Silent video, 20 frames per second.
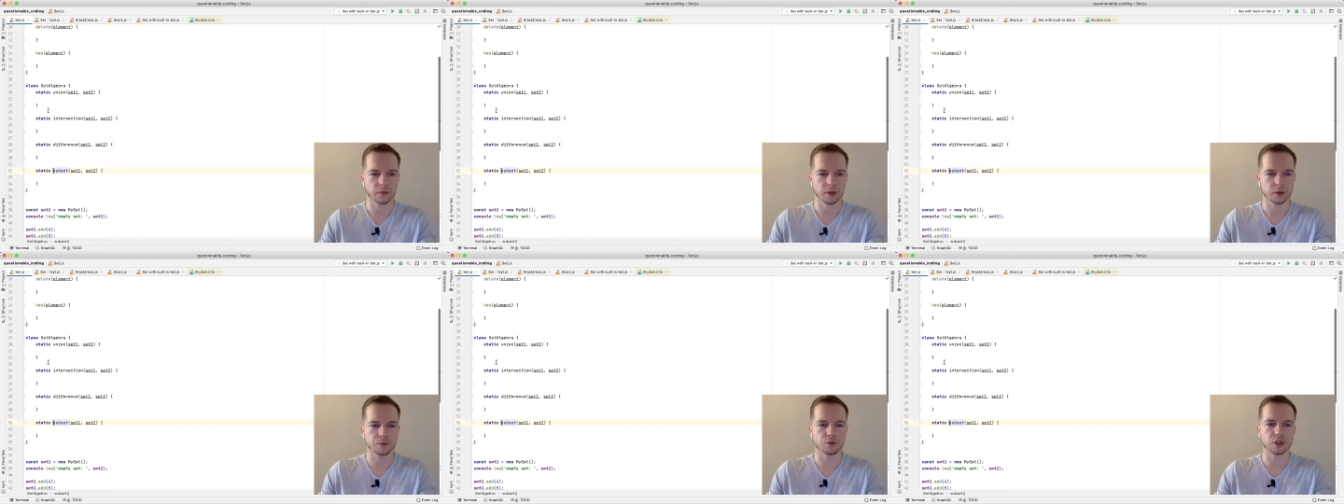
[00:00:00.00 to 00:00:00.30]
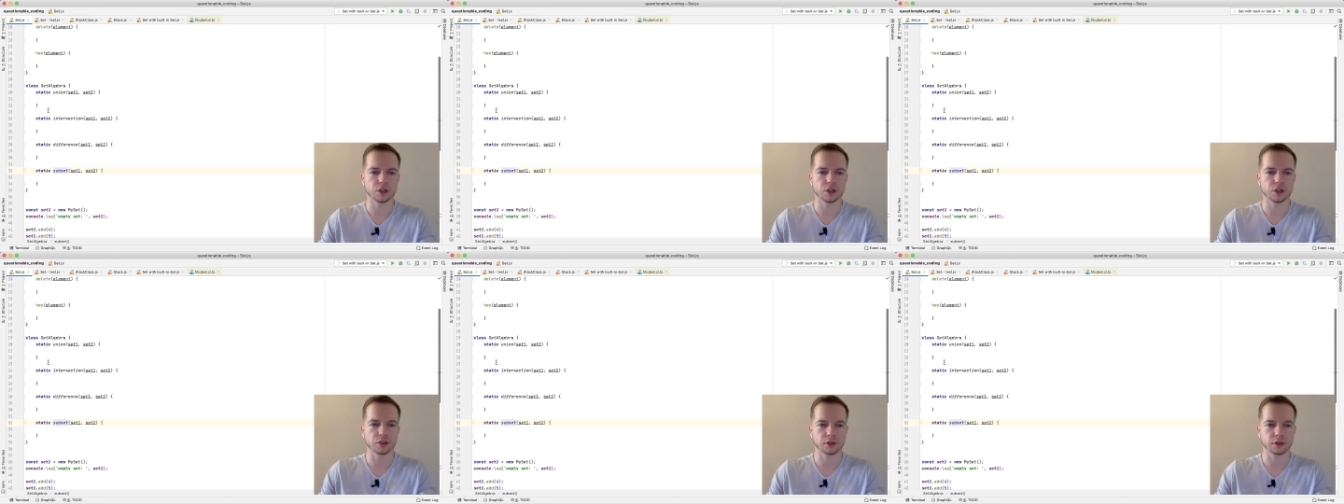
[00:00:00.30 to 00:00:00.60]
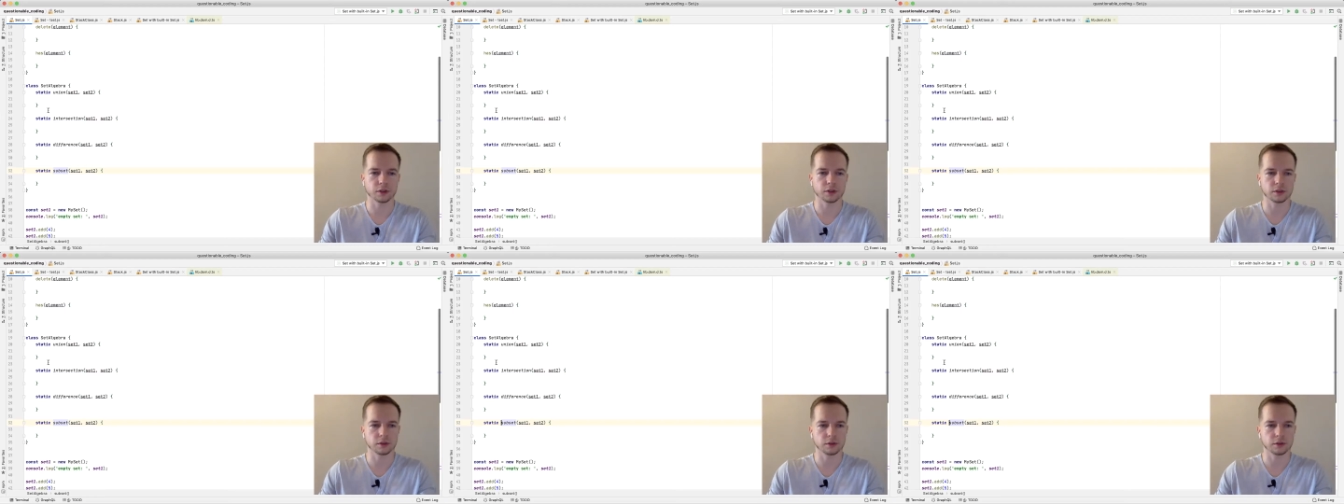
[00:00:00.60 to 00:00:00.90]

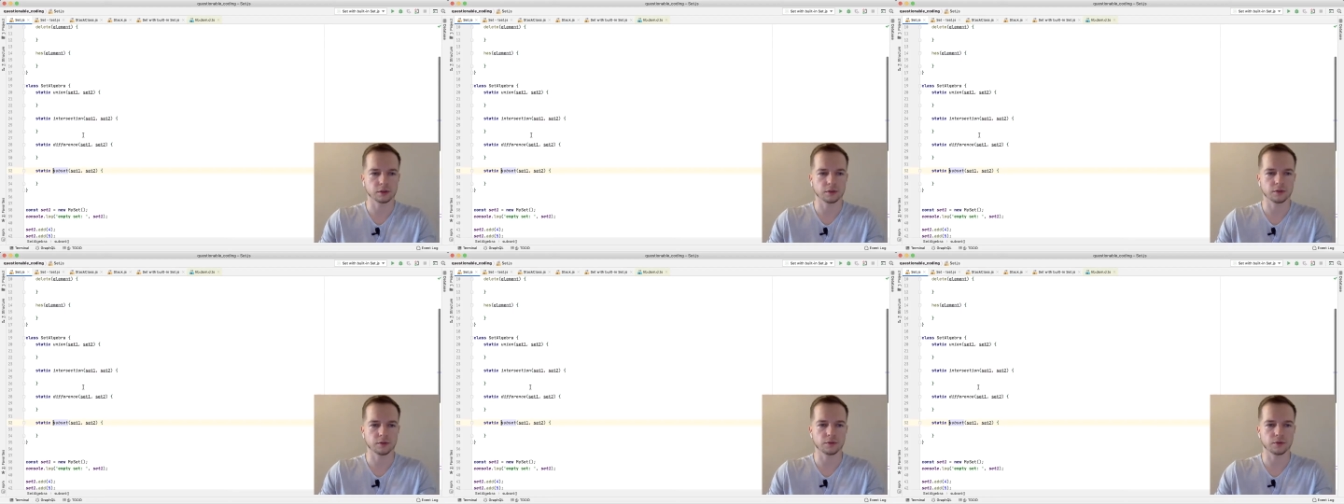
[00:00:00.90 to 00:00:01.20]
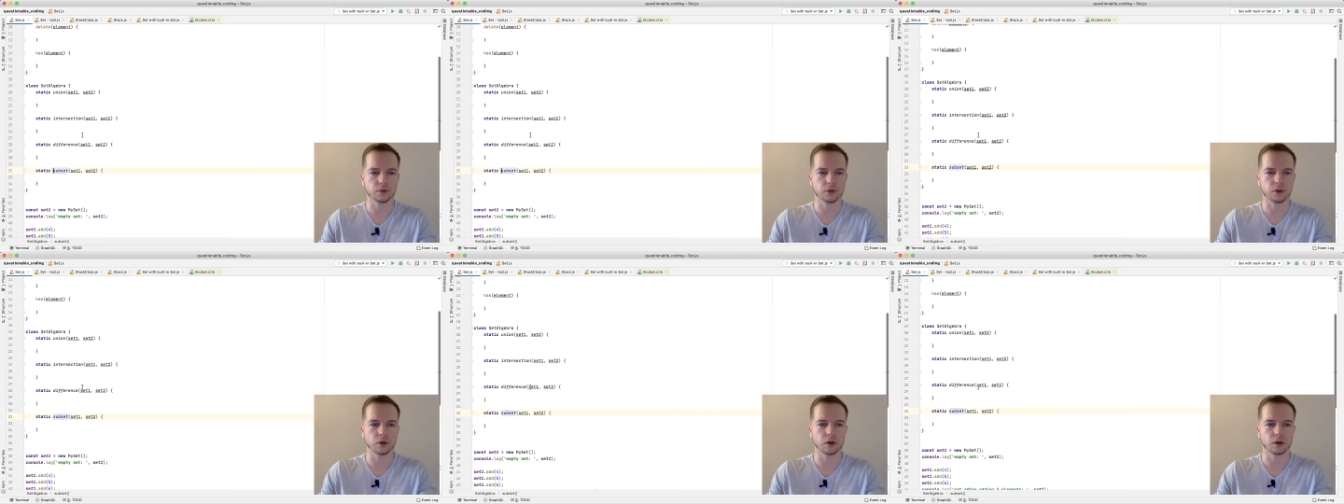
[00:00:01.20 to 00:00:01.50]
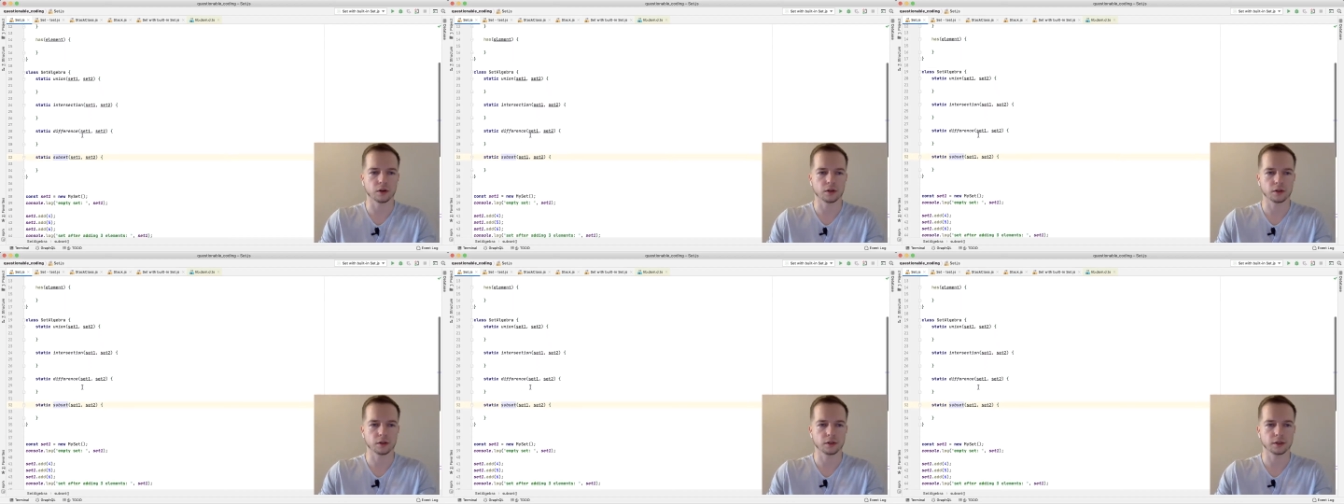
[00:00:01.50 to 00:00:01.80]
operations
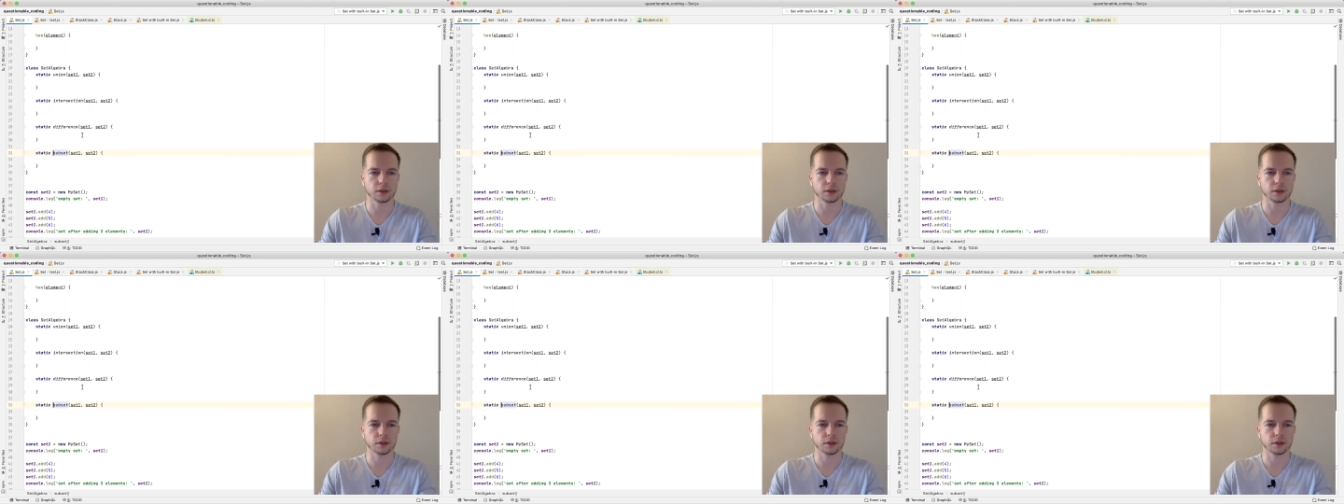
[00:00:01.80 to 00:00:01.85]
for